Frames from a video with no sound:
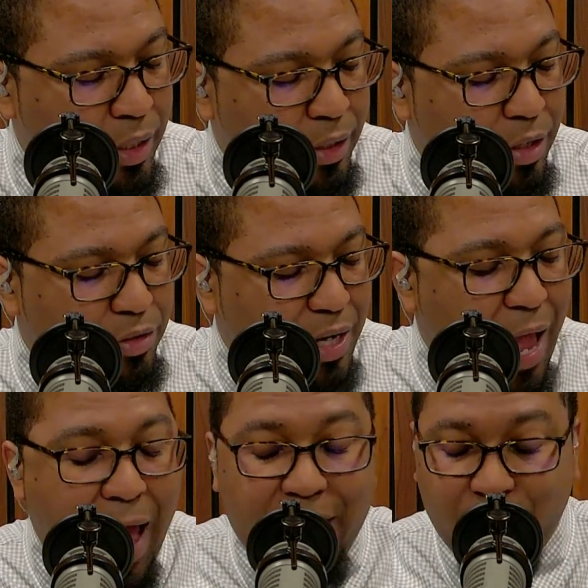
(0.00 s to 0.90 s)
There's an
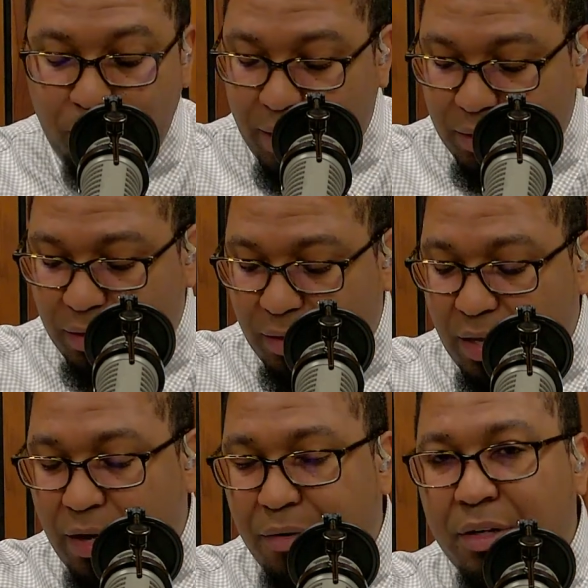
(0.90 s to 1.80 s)
aspect
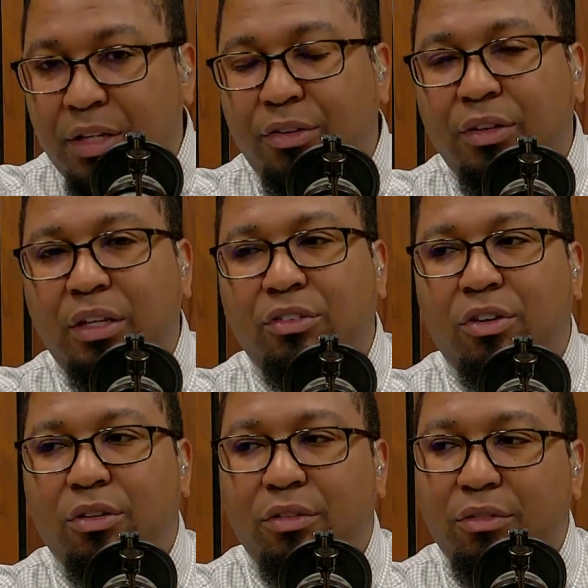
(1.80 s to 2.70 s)
there, and this these
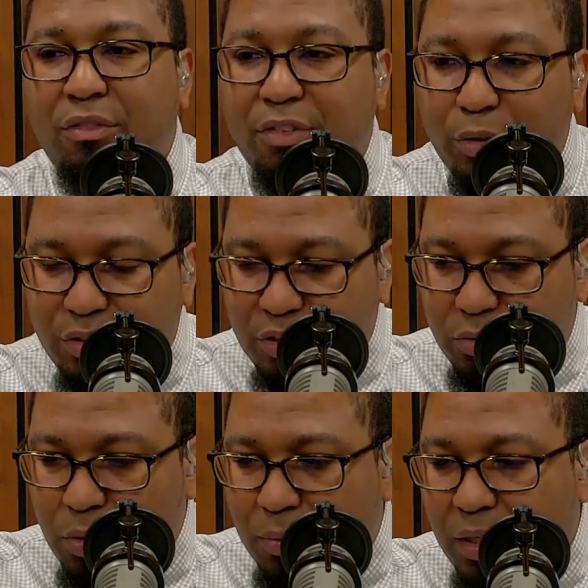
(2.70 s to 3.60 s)
are the, the
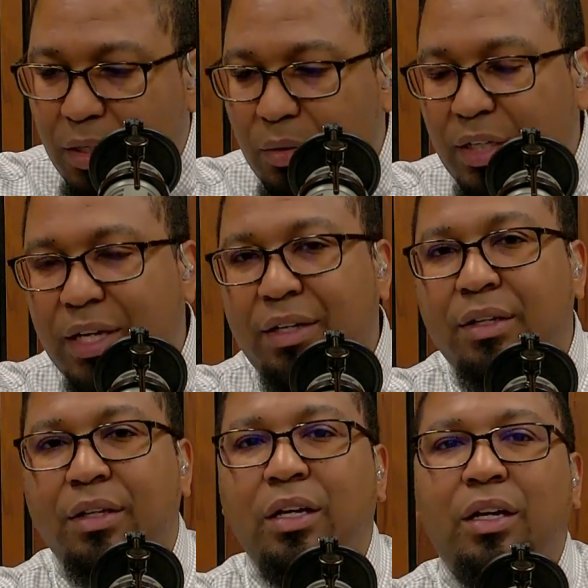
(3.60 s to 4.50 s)
verses where we get
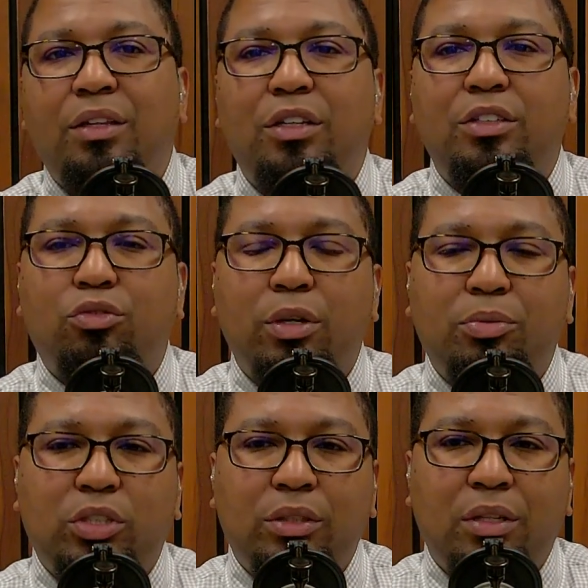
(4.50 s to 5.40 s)
the
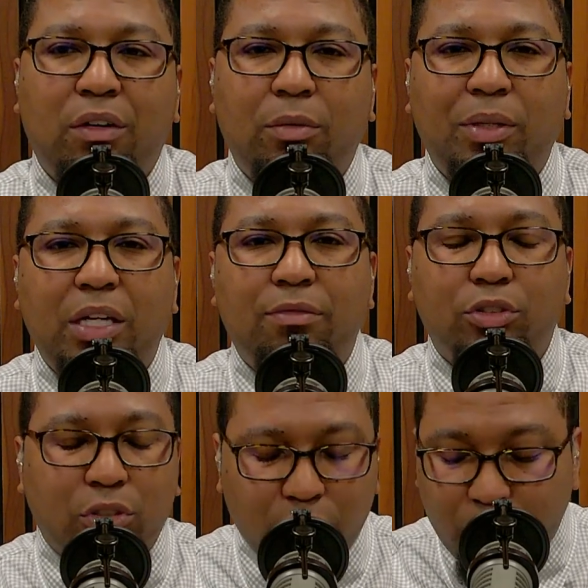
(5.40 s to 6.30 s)
description of the
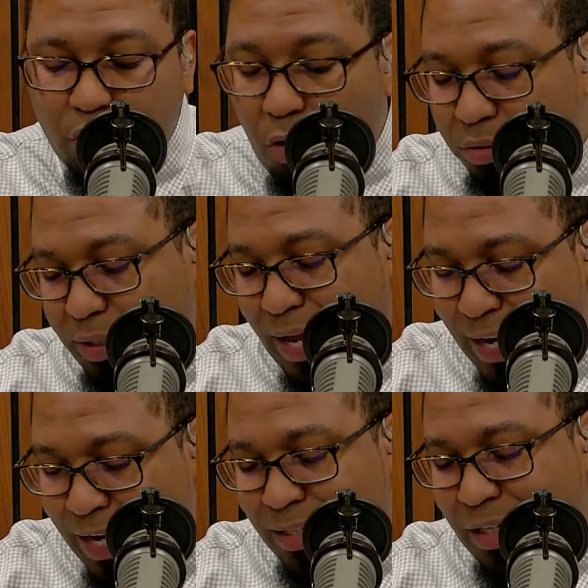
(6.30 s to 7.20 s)
believer's salt
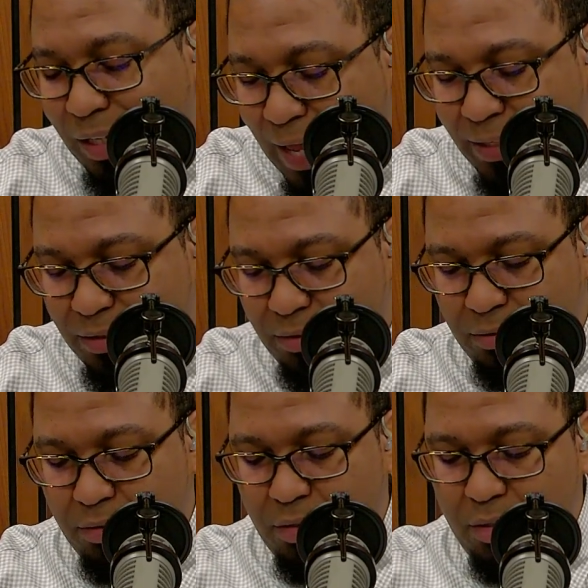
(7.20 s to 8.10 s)
and light
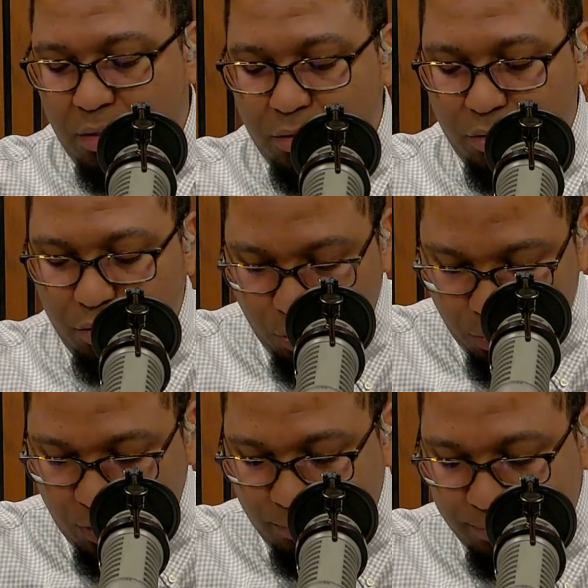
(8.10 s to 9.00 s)
duty.